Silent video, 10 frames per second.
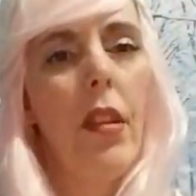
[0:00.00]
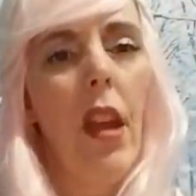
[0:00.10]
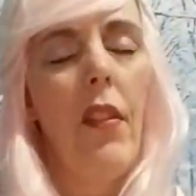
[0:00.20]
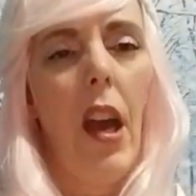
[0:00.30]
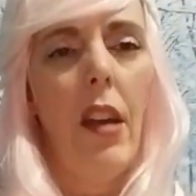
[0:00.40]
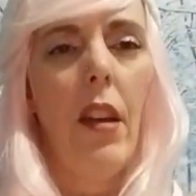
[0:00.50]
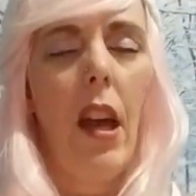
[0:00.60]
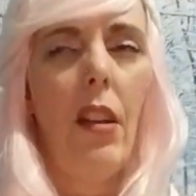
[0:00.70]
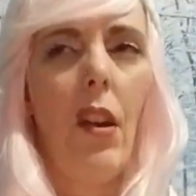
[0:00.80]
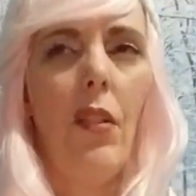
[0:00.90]
I
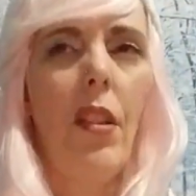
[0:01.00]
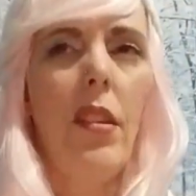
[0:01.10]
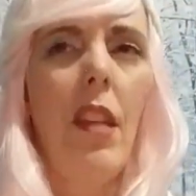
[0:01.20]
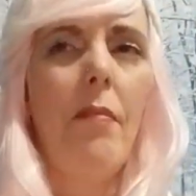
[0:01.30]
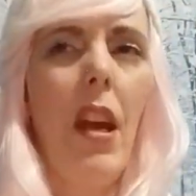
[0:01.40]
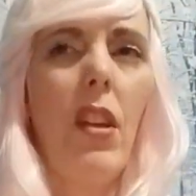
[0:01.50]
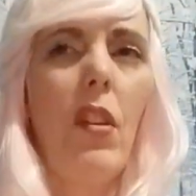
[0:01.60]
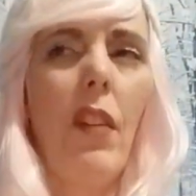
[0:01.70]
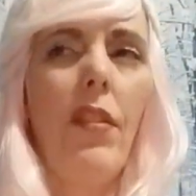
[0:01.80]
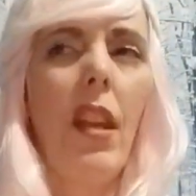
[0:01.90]
don't know, since I met
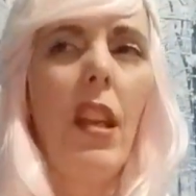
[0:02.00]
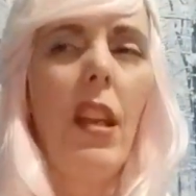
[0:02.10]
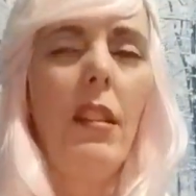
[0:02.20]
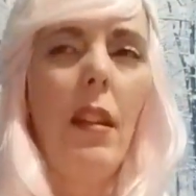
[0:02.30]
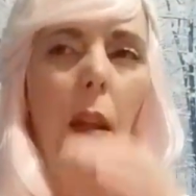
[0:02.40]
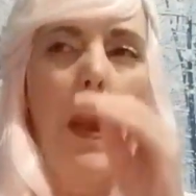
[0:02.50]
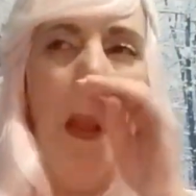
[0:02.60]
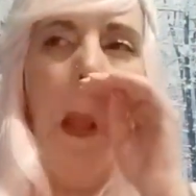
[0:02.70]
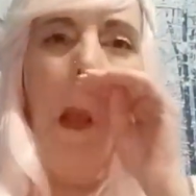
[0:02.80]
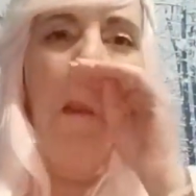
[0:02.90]
you, I've seen it.
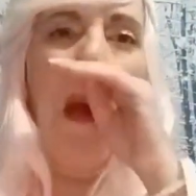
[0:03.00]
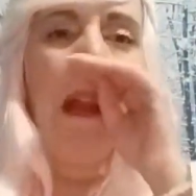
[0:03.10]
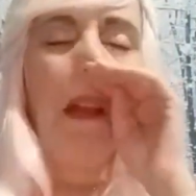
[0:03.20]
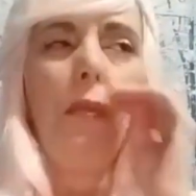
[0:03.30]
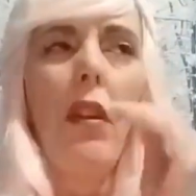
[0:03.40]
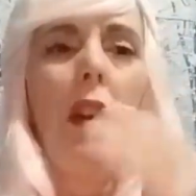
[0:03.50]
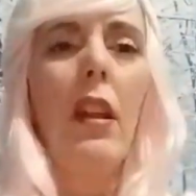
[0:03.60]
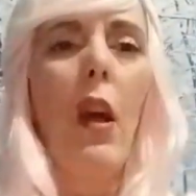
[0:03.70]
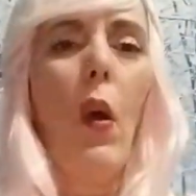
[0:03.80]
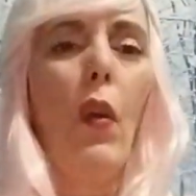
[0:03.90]
But I didn't really
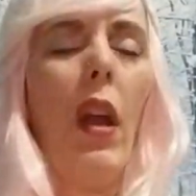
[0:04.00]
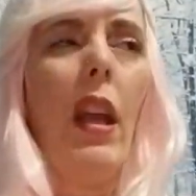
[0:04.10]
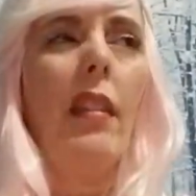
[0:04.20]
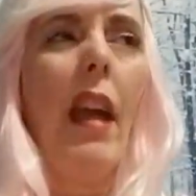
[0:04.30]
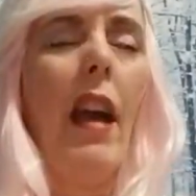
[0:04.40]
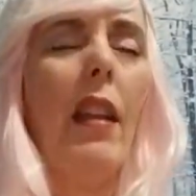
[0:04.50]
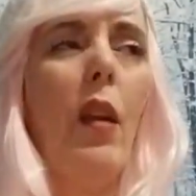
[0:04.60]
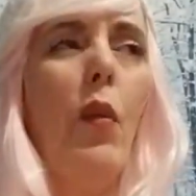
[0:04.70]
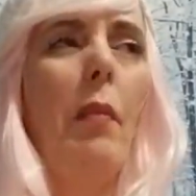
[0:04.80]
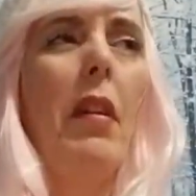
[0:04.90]
know like exactly
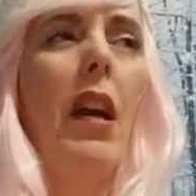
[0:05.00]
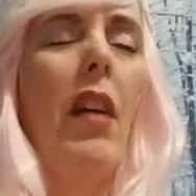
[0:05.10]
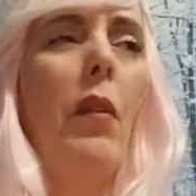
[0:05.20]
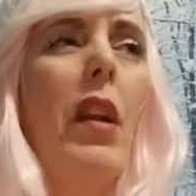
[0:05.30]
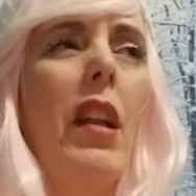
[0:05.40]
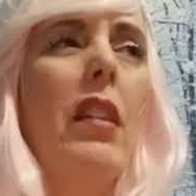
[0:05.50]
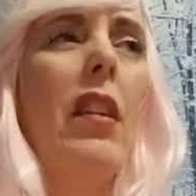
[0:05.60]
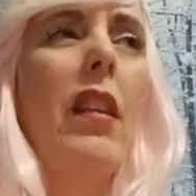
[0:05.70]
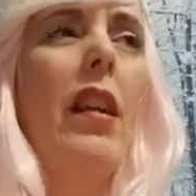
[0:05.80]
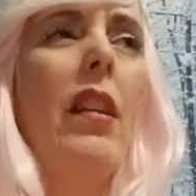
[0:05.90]
when, but now that we're getting
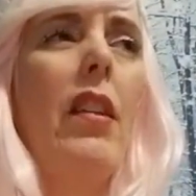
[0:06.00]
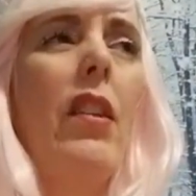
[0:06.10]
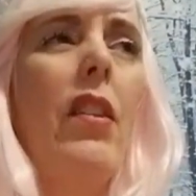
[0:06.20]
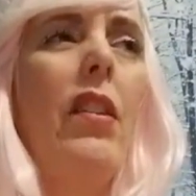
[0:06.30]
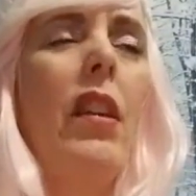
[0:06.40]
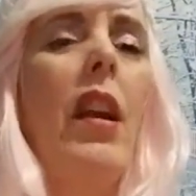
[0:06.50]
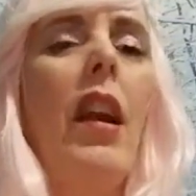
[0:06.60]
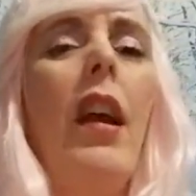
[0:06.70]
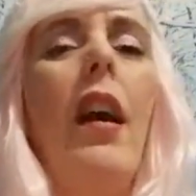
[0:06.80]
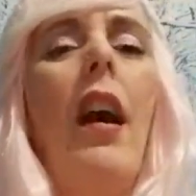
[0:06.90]
to the end of the year,
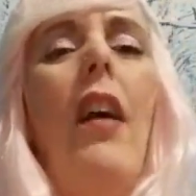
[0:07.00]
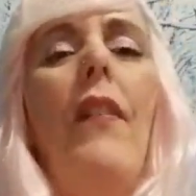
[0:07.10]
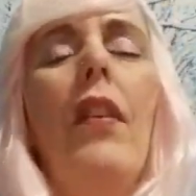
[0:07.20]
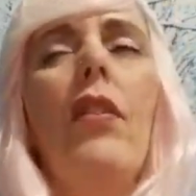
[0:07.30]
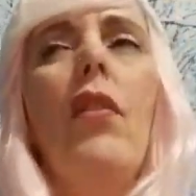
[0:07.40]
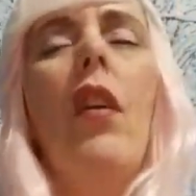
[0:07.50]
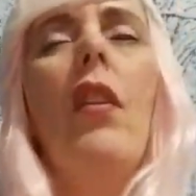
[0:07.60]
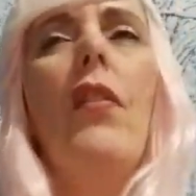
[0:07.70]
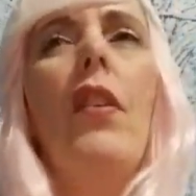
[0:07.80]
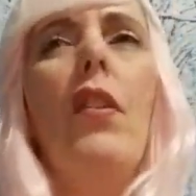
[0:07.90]
I feel
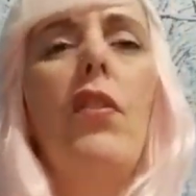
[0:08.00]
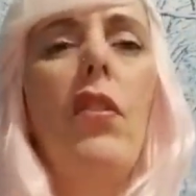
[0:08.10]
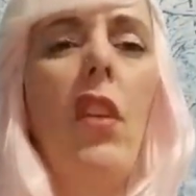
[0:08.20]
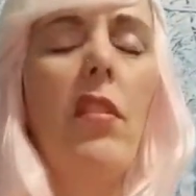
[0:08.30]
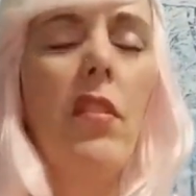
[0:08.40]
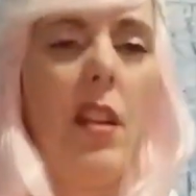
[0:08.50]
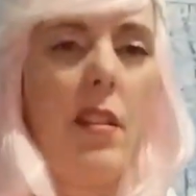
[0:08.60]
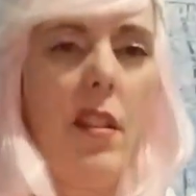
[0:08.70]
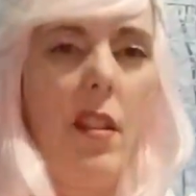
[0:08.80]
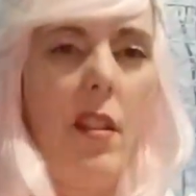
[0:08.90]
strongly for you in
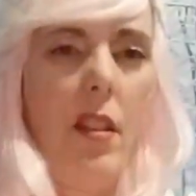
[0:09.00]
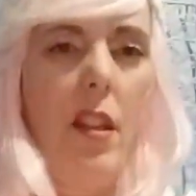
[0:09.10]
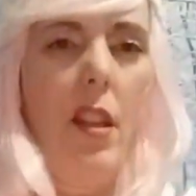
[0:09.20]
2019,